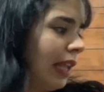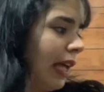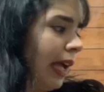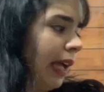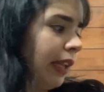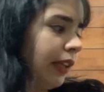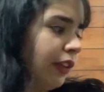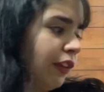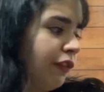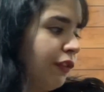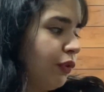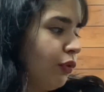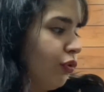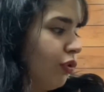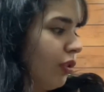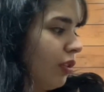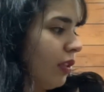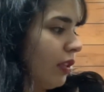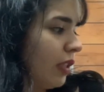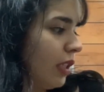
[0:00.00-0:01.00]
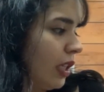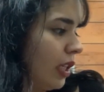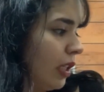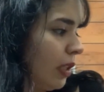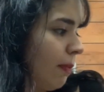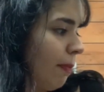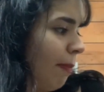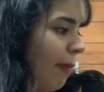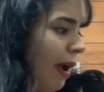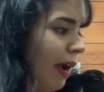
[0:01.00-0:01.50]
And if you just see,
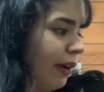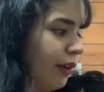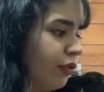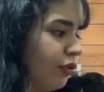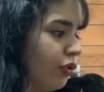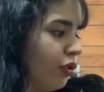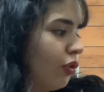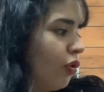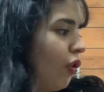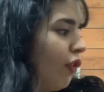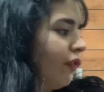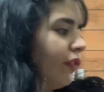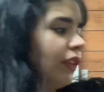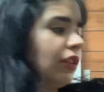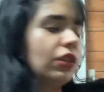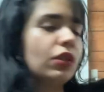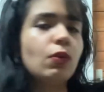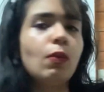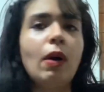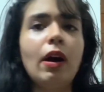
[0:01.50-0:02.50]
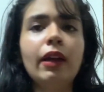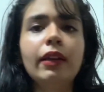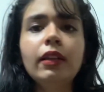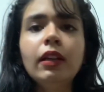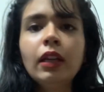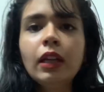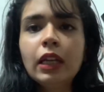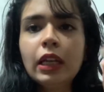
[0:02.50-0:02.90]
the packaging of this one